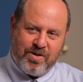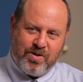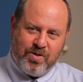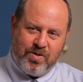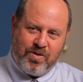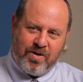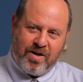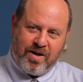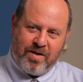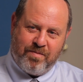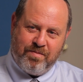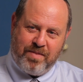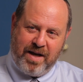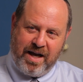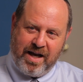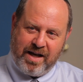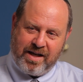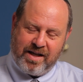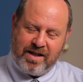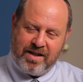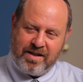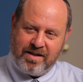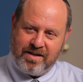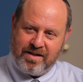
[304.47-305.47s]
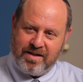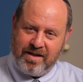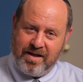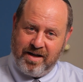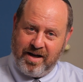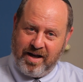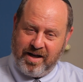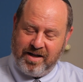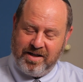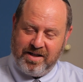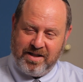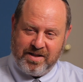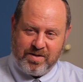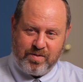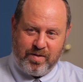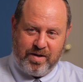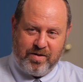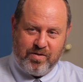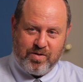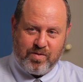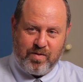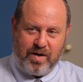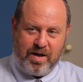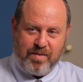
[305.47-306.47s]
Gore, back in the 90s, when
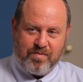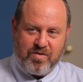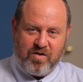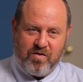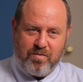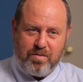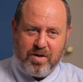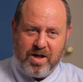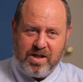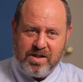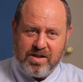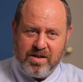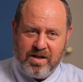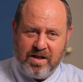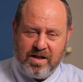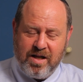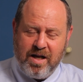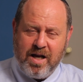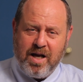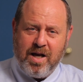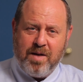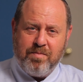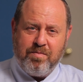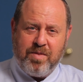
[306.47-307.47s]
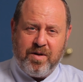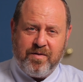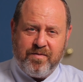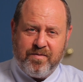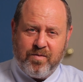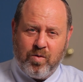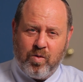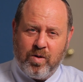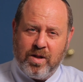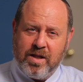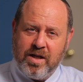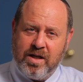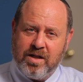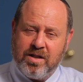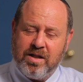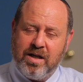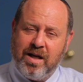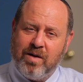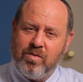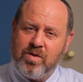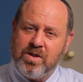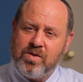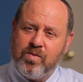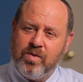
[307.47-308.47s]
he was running for president, before the
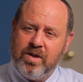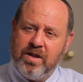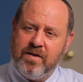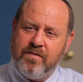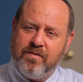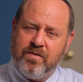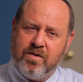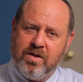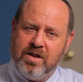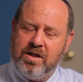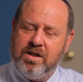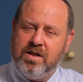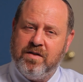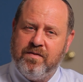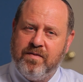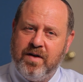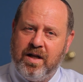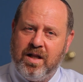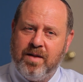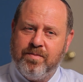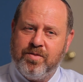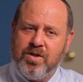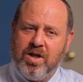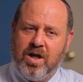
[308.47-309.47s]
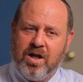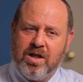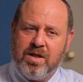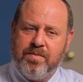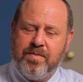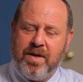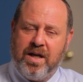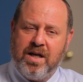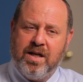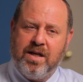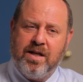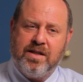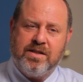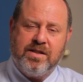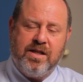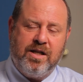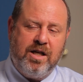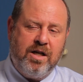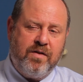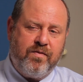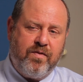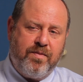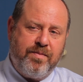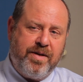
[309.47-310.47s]
internet was really fully developed, talked about it as an
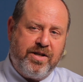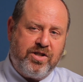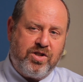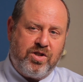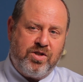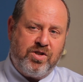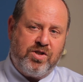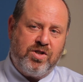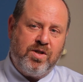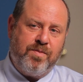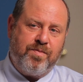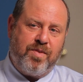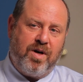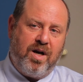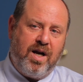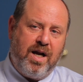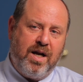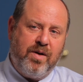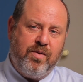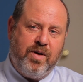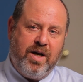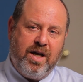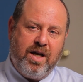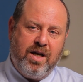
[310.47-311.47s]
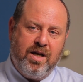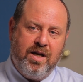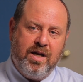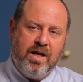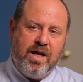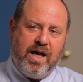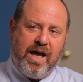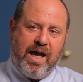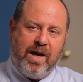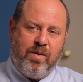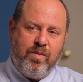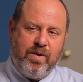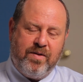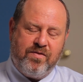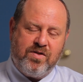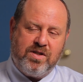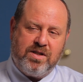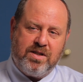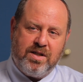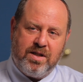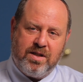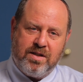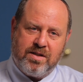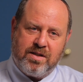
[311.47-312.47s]
information superhighway. Mm. And we've
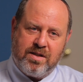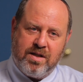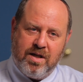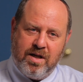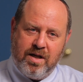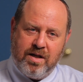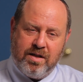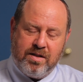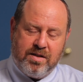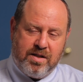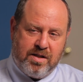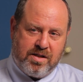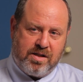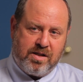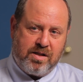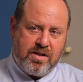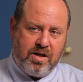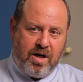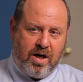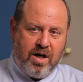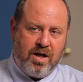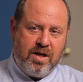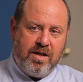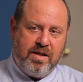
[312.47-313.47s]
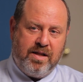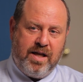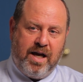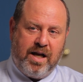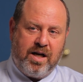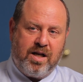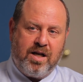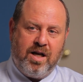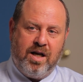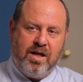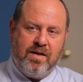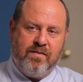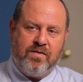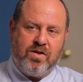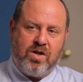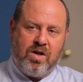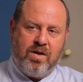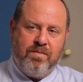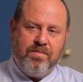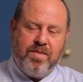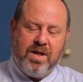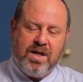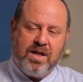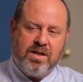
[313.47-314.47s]
since discarded that kind of
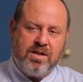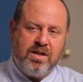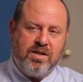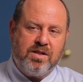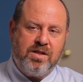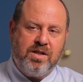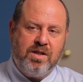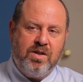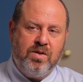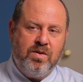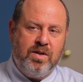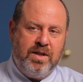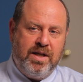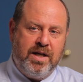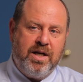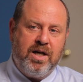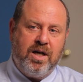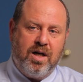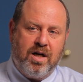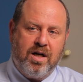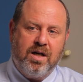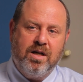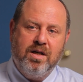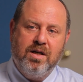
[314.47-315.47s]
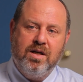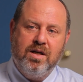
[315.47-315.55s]
term because it's too linear.